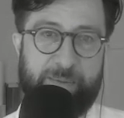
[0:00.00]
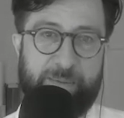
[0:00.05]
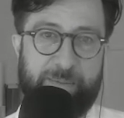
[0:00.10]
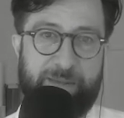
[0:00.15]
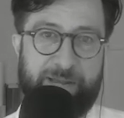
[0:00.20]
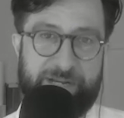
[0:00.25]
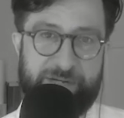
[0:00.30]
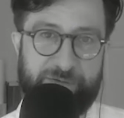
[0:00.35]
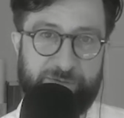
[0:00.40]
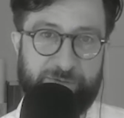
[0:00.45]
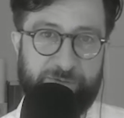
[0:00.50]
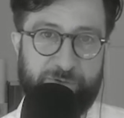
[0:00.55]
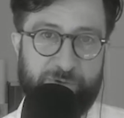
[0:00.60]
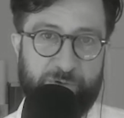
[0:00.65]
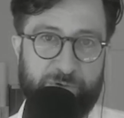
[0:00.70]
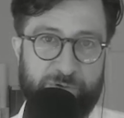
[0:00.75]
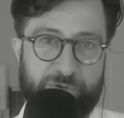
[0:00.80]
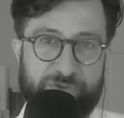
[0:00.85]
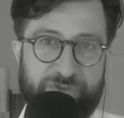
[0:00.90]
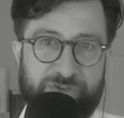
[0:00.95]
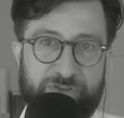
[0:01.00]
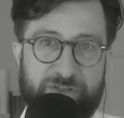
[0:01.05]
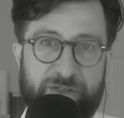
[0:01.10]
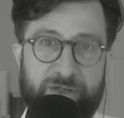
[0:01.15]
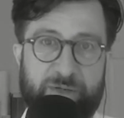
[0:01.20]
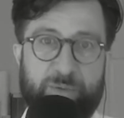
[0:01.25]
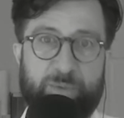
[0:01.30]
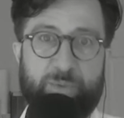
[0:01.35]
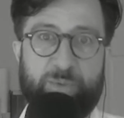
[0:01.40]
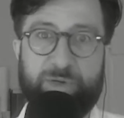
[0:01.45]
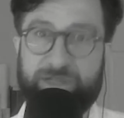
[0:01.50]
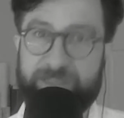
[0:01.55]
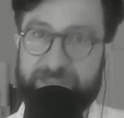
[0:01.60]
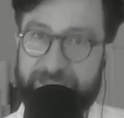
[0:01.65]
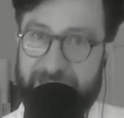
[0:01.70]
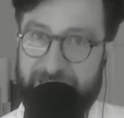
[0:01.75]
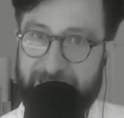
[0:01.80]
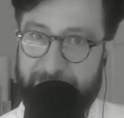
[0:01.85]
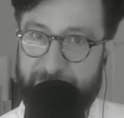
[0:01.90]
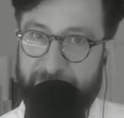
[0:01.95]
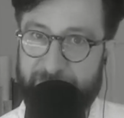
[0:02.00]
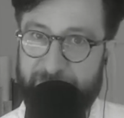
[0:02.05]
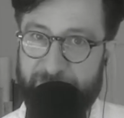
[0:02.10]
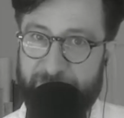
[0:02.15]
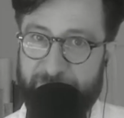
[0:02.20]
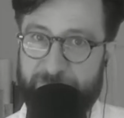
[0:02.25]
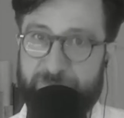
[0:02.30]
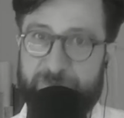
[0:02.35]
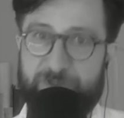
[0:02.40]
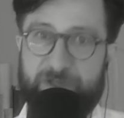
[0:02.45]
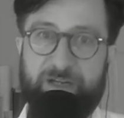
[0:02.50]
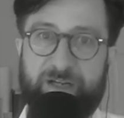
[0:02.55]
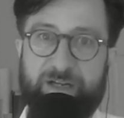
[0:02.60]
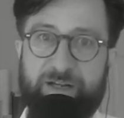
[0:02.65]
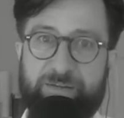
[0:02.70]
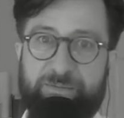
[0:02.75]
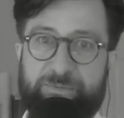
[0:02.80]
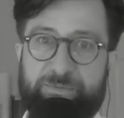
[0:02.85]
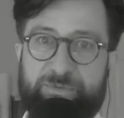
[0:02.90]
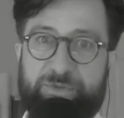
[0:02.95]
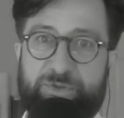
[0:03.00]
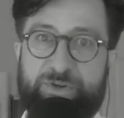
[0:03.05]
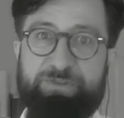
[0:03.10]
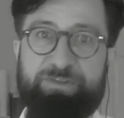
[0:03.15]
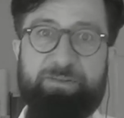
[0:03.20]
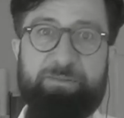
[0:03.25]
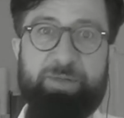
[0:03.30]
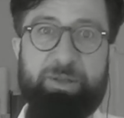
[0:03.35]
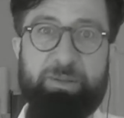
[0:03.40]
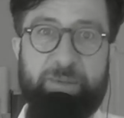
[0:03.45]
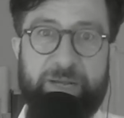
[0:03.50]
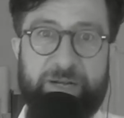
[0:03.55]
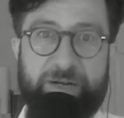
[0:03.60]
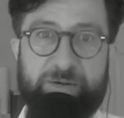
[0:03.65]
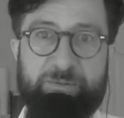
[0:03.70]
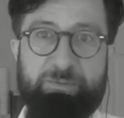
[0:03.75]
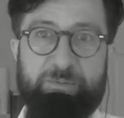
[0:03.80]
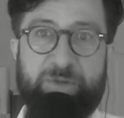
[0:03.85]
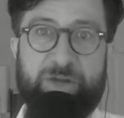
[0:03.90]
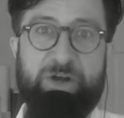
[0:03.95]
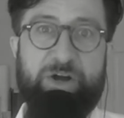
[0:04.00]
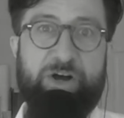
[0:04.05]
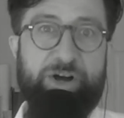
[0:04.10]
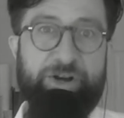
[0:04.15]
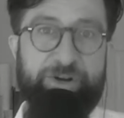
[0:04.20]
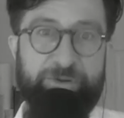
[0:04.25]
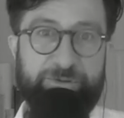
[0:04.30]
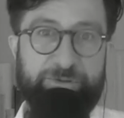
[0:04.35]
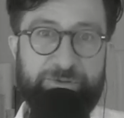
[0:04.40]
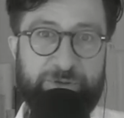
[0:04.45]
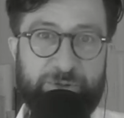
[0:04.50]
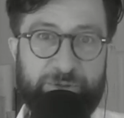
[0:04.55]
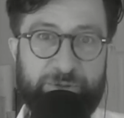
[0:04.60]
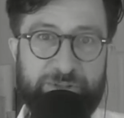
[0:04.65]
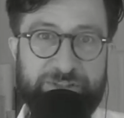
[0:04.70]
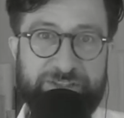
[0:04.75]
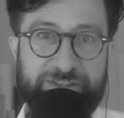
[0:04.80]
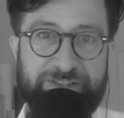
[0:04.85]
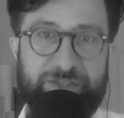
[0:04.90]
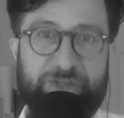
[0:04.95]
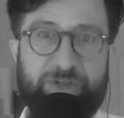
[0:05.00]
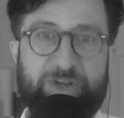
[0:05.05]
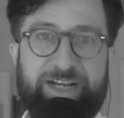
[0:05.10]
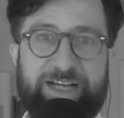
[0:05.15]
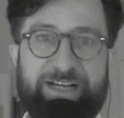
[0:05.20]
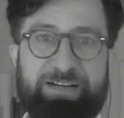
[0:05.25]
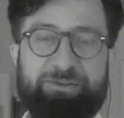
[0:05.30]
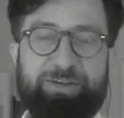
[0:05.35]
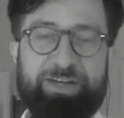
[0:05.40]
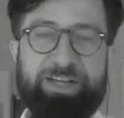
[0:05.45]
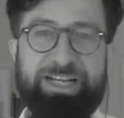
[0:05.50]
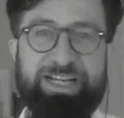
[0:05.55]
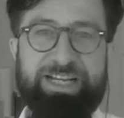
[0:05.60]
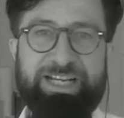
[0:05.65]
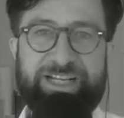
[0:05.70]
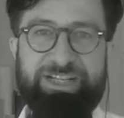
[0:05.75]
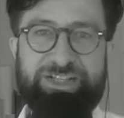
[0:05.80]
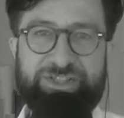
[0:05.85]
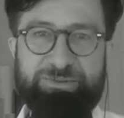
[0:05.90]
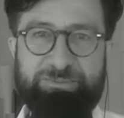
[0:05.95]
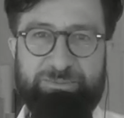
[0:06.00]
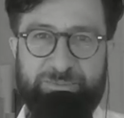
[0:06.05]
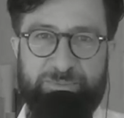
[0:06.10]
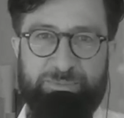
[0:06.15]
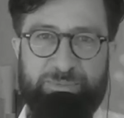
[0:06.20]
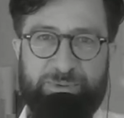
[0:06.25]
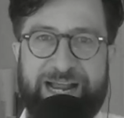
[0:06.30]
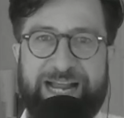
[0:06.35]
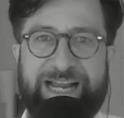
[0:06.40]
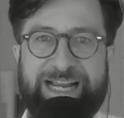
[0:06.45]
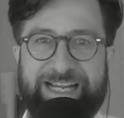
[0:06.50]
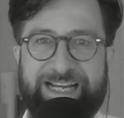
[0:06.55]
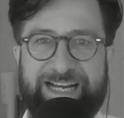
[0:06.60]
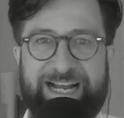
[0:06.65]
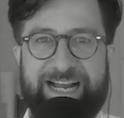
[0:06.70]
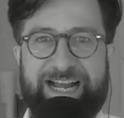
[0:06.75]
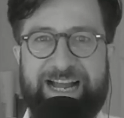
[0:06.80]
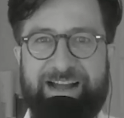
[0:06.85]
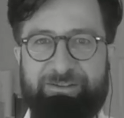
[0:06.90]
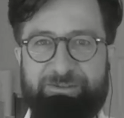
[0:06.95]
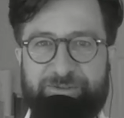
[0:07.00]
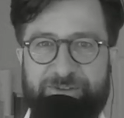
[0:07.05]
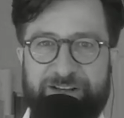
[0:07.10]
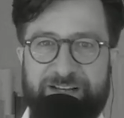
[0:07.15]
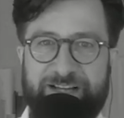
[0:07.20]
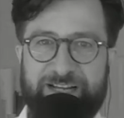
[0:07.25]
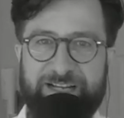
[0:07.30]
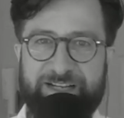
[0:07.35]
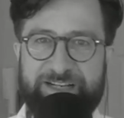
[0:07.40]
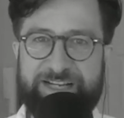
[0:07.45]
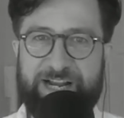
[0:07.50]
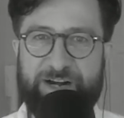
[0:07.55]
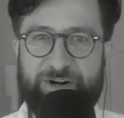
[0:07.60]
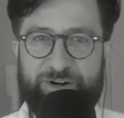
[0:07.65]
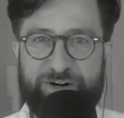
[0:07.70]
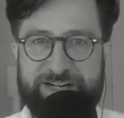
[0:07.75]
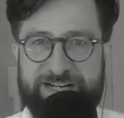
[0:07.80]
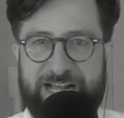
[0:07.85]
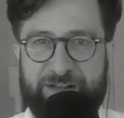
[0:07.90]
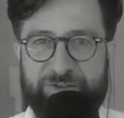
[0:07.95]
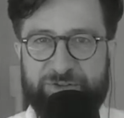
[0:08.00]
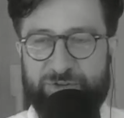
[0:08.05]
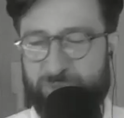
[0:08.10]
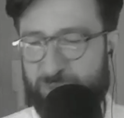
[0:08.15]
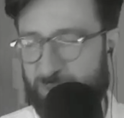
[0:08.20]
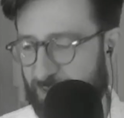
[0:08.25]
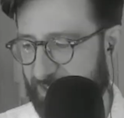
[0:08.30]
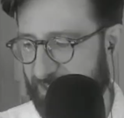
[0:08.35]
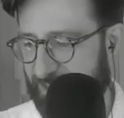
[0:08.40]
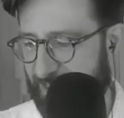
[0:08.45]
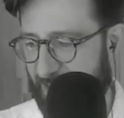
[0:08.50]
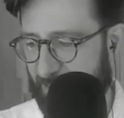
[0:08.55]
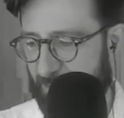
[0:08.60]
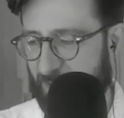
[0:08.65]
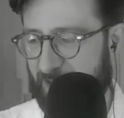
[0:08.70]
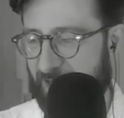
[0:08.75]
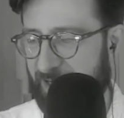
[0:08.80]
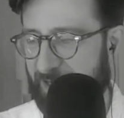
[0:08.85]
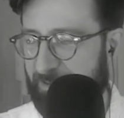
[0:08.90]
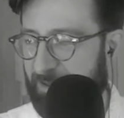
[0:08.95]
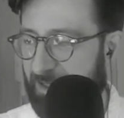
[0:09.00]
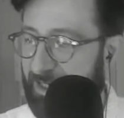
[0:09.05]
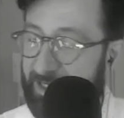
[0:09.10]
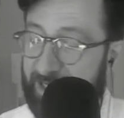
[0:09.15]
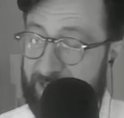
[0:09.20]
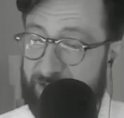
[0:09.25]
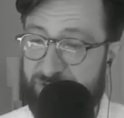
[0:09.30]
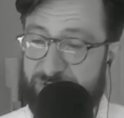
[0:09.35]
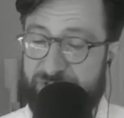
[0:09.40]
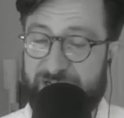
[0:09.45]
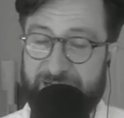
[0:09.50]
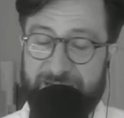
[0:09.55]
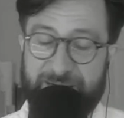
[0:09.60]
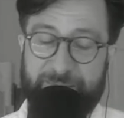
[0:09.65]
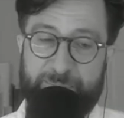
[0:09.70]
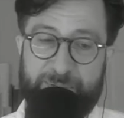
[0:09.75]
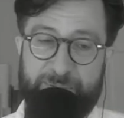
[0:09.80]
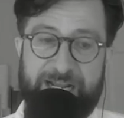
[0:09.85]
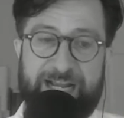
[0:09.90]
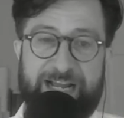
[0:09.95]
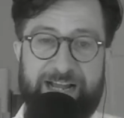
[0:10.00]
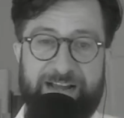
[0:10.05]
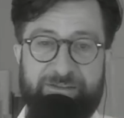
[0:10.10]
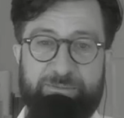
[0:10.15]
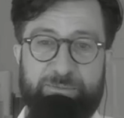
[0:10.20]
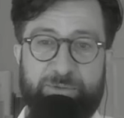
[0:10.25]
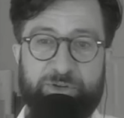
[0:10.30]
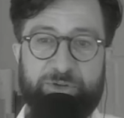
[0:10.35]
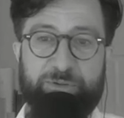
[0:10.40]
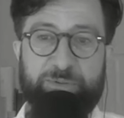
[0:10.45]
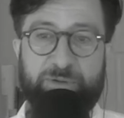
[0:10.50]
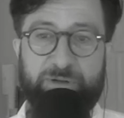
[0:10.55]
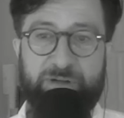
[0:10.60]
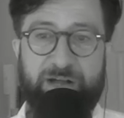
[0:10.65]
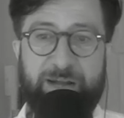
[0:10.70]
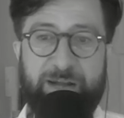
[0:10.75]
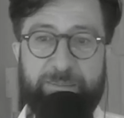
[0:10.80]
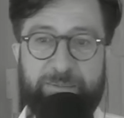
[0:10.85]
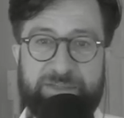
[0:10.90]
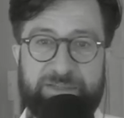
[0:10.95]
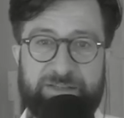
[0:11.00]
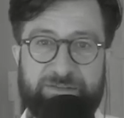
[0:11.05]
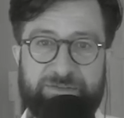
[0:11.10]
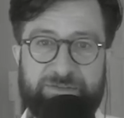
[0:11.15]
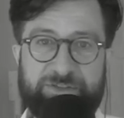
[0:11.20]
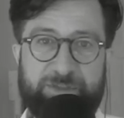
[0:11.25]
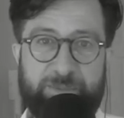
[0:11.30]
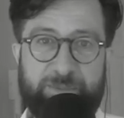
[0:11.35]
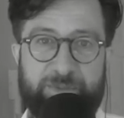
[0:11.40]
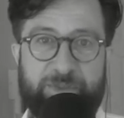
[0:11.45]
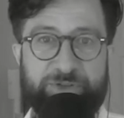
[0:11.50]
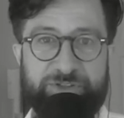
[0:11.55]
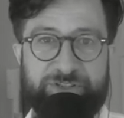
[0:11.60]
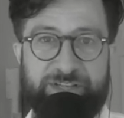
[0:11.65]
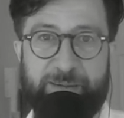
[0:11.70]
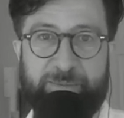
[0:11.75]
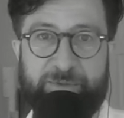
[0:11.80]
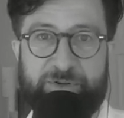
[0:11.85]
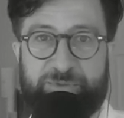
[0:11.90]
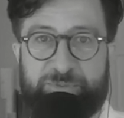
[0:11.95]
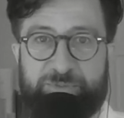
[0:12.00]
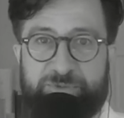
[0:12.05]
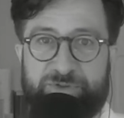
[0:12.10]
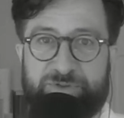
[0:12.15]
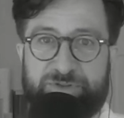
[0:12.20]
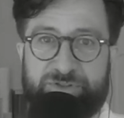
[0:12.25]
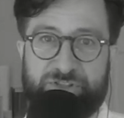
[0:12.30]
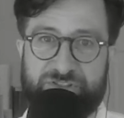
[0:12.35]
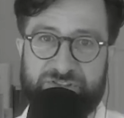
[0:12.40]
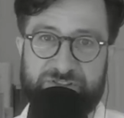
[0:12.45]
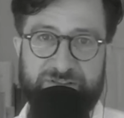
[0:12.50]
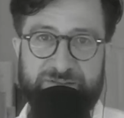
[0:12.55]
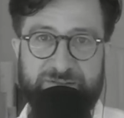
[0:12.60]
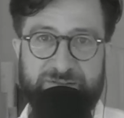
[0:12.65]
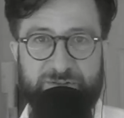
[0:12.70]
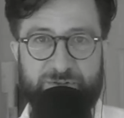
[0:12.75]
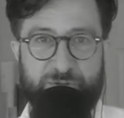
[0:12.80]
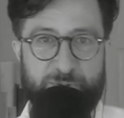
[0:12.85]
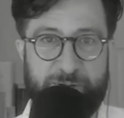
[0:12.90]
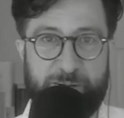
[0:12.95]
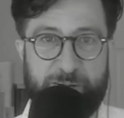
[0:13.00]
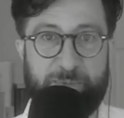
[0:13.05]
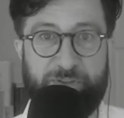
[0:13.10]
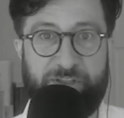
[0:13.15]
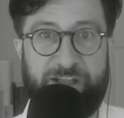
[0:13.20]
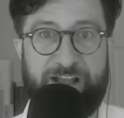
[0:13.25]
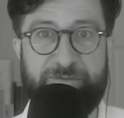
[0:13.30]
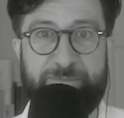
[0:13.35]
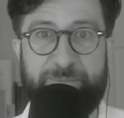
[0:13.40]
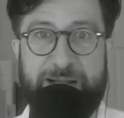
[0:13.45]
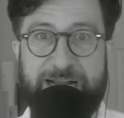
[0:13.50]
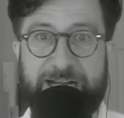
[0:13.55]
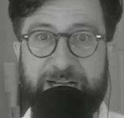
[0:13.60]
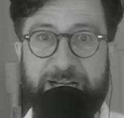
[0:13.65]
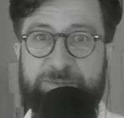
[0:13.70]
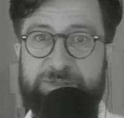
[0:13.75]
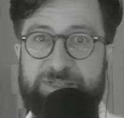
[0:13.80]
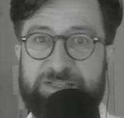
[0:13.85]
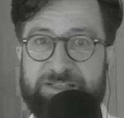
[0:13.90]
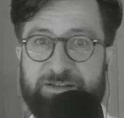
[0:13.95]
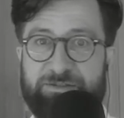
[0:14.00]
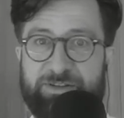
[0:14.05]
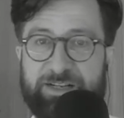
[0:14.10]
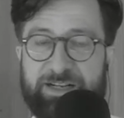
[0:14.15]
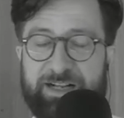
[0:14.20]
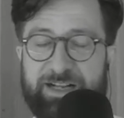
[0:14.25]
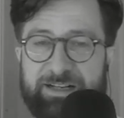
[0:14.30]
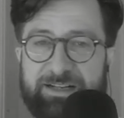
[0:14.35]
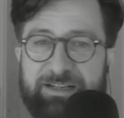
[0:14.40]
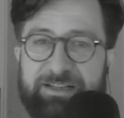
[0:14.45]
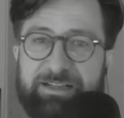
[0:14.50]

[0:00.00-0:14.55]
manual focus, one type of 35 millimeter autofocus. So like in each bracket, I have narrowed it down to one camera, but I have multiple copies of some of those cameras just to be able to have backups and stuff like that.